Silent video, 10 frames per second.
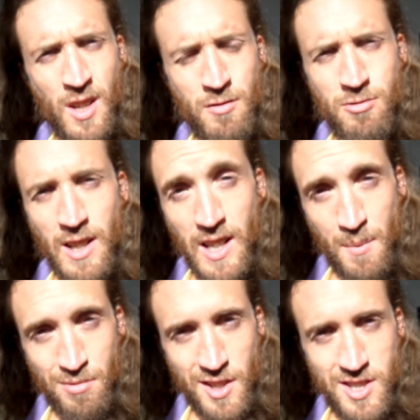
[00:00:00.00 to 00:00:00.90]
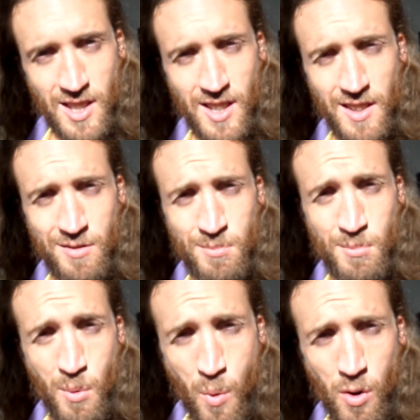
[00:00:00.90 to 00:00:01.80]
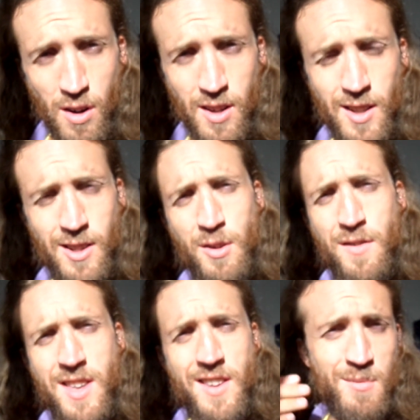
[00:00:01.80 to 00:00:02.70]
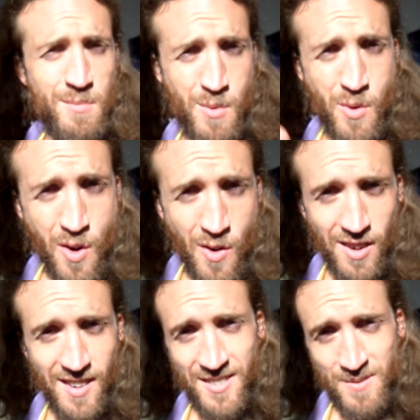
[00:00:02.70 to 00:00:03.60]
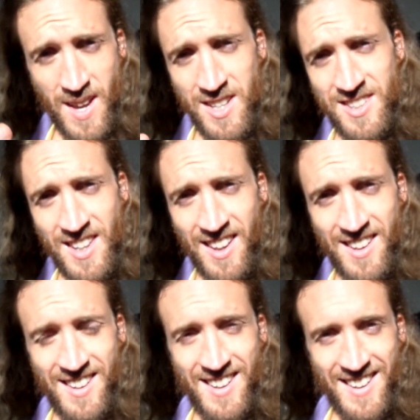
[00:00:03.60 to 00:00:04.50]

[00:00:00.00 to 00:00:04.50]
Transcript: I'd really appreciate that even more. I'd love you even more. Imagine that.